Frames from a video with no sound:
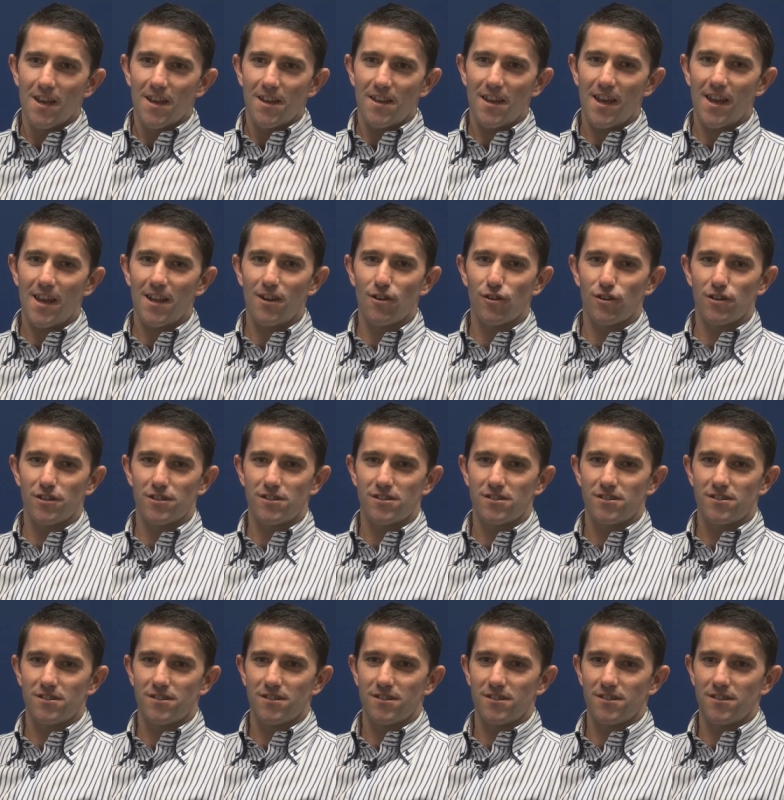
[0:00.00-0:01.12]
Yeah, look,
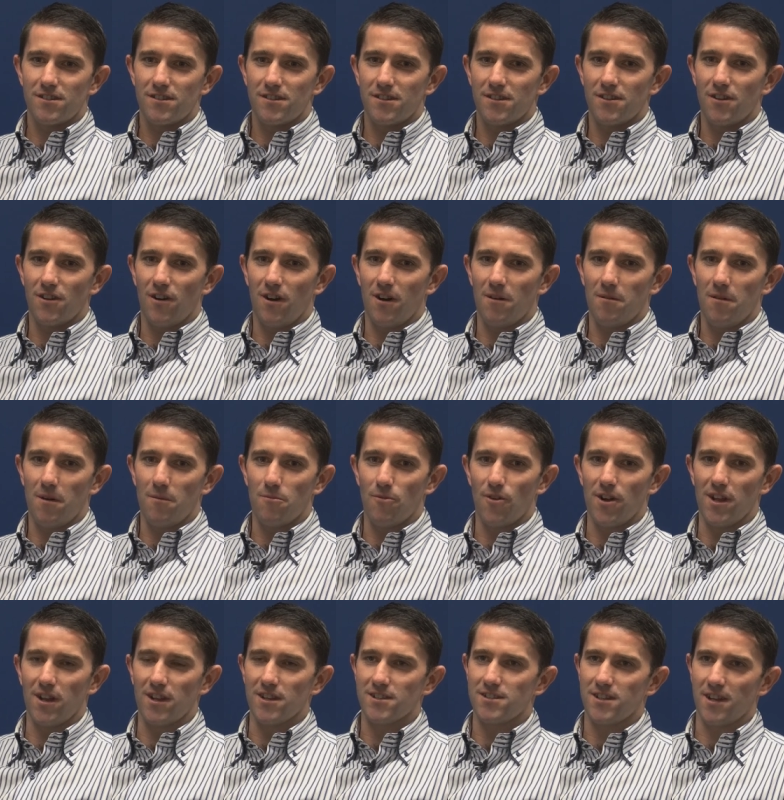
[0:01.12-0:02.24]
it's, you know, I'm
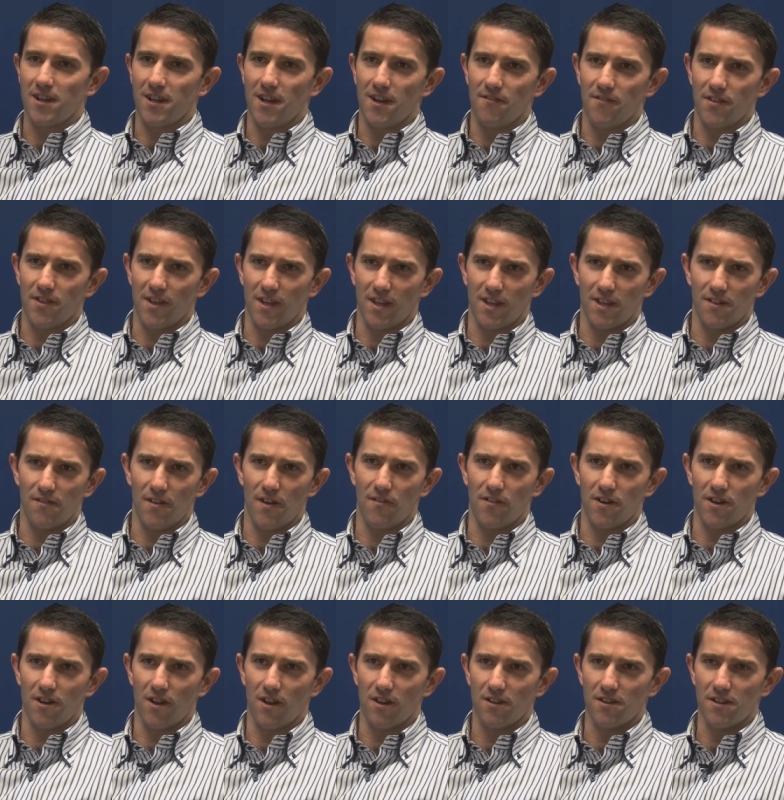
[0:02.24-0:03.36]
realistic in everything that I've ever
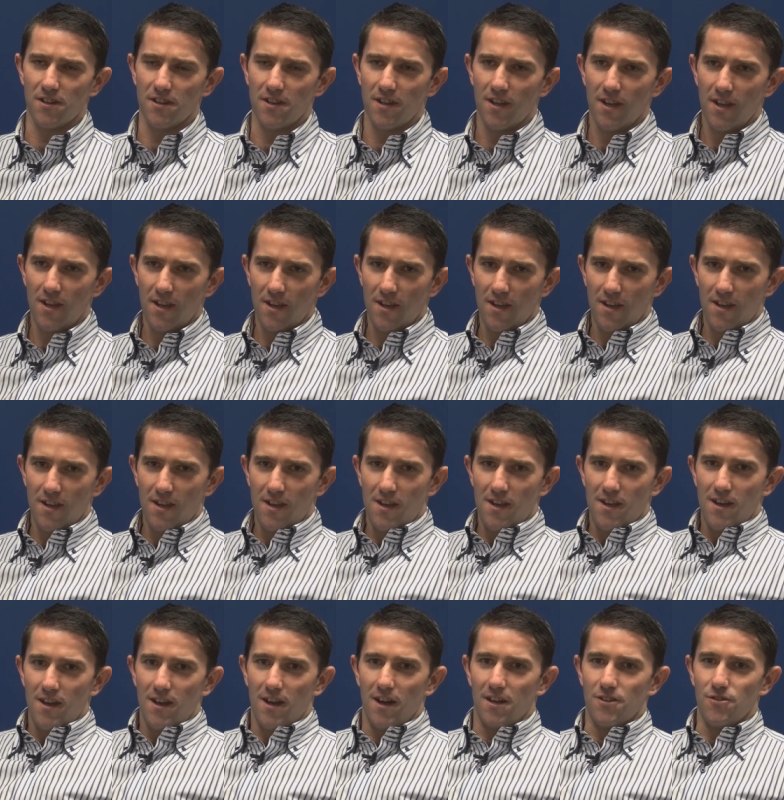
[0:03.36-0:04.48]
done, and
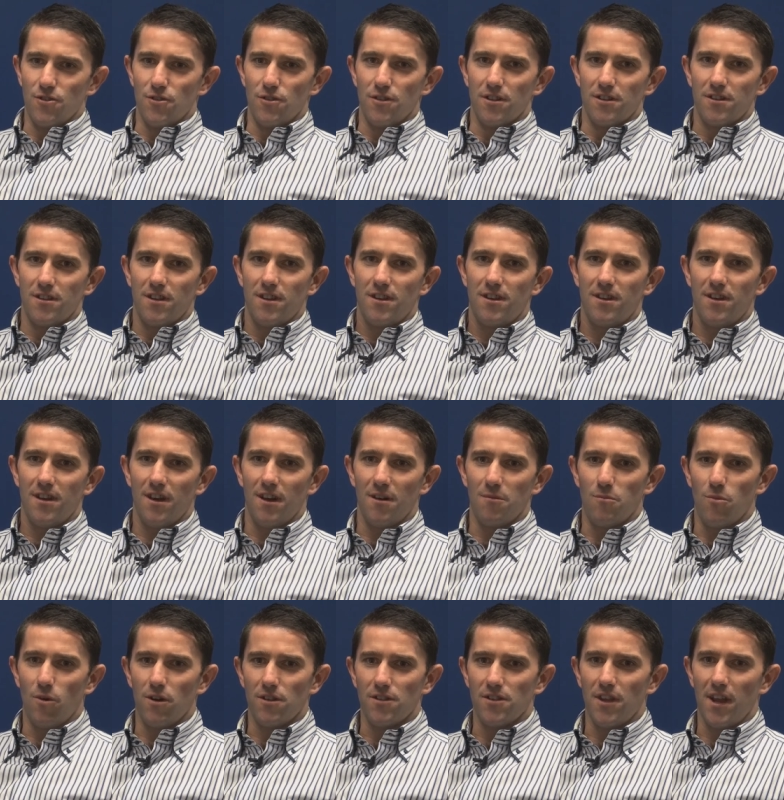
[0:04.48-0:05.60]
I knew that
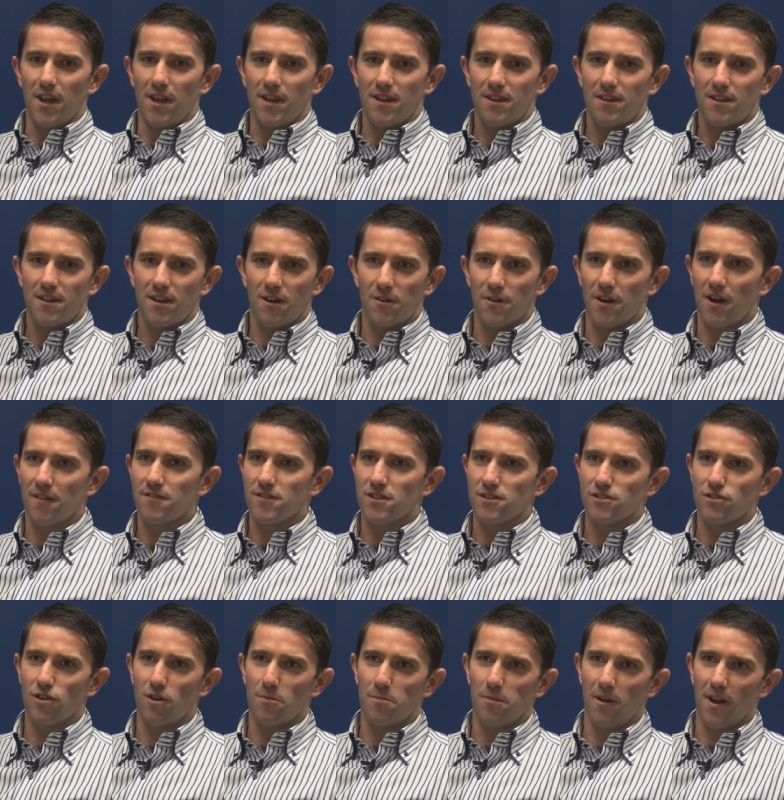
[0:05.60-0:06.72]
one day I'd have to
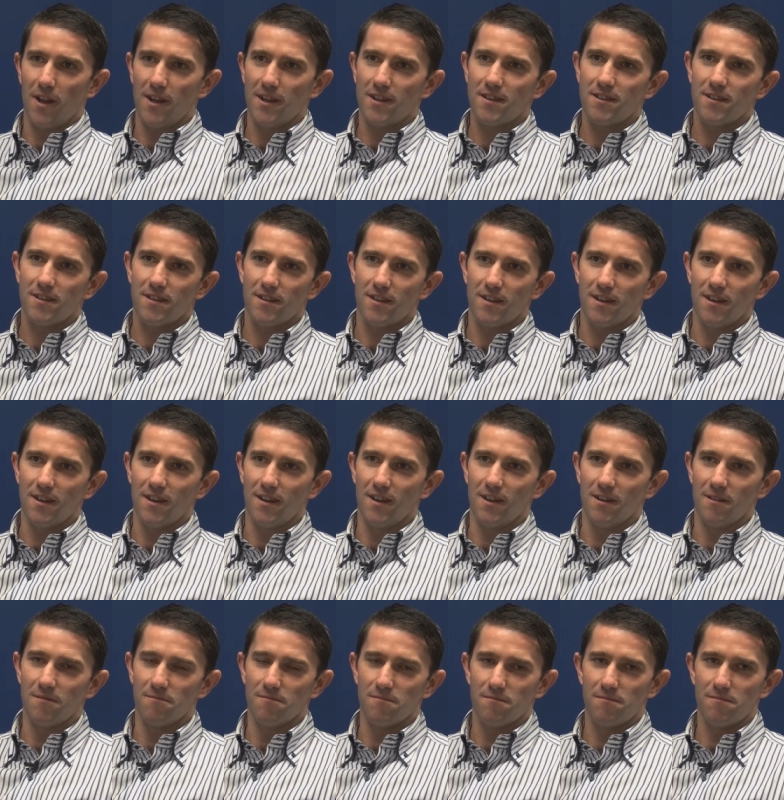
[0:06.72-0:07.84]
stop playing,
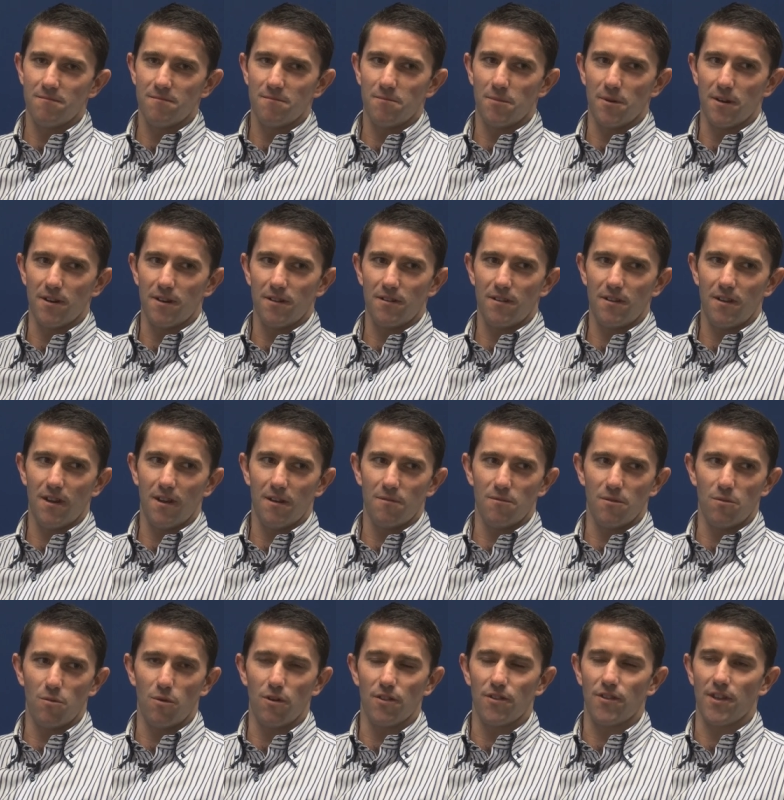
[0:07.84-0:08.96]
but the
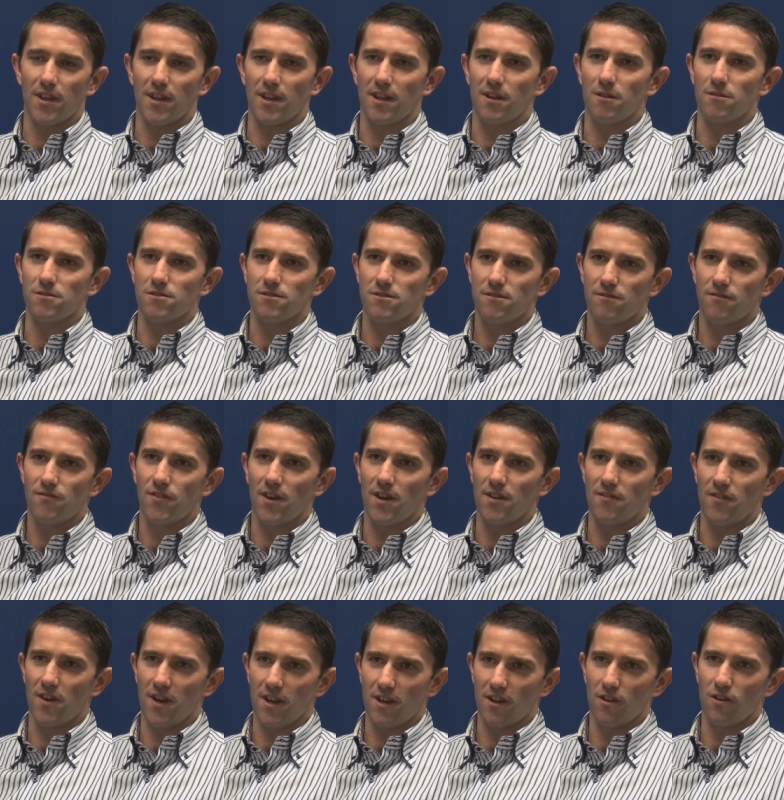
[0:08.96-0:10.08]
one thing that I was very,
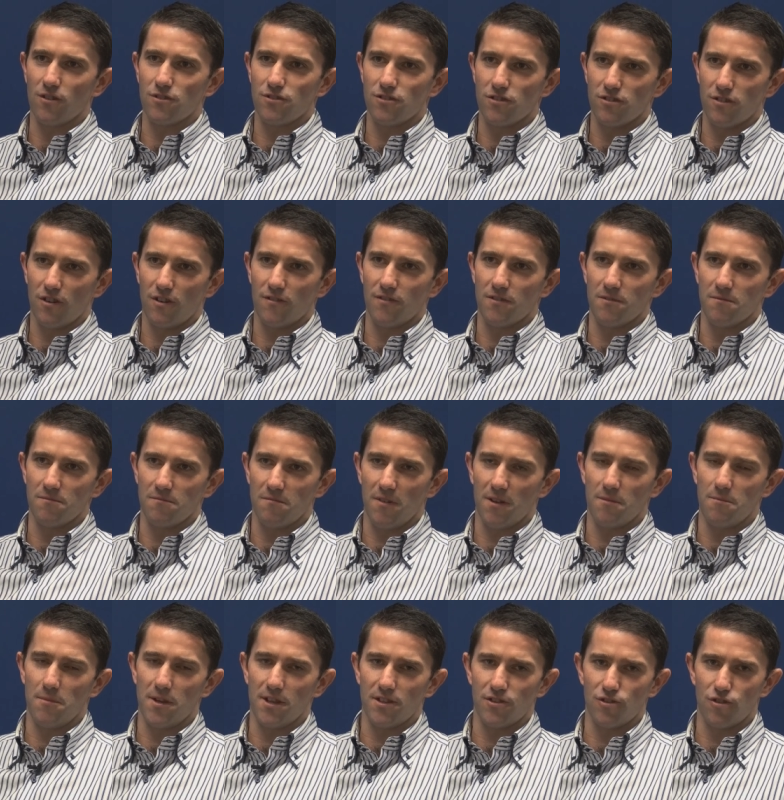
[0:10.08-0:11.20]
very conscious of and
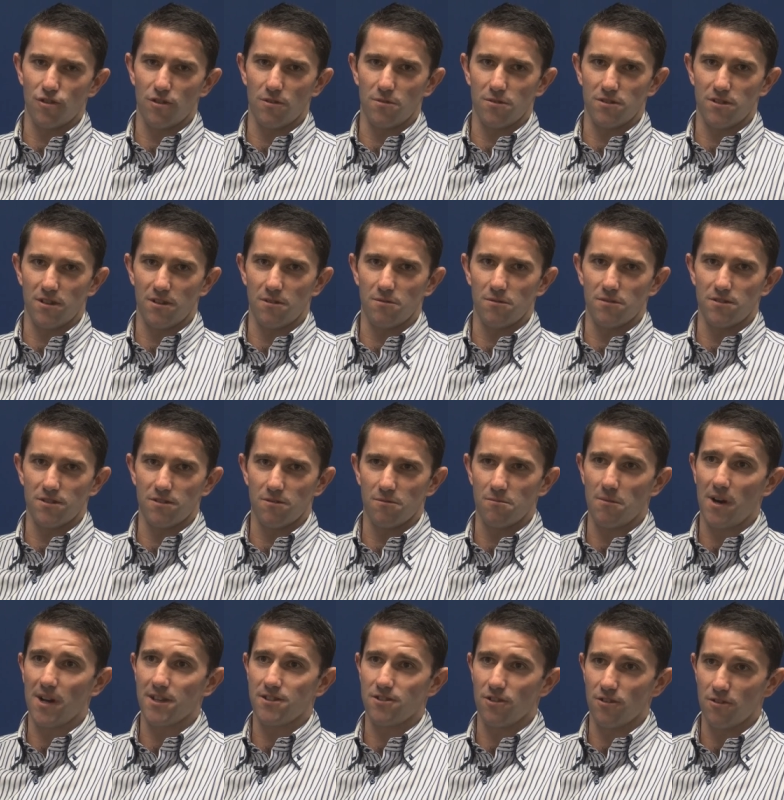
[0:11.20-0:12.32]
made sure was that it was on
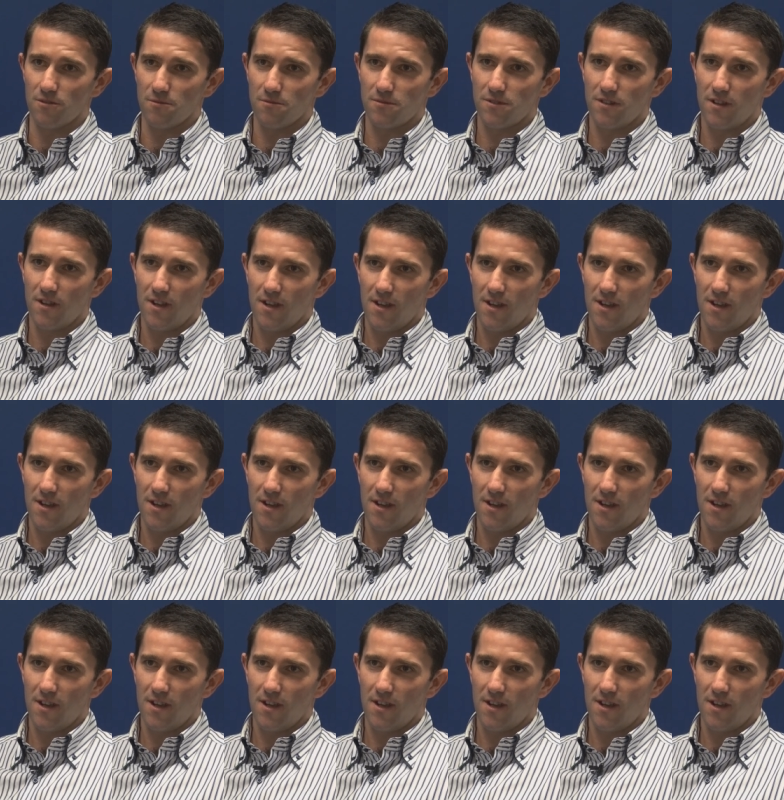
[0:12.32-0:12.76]
my terms,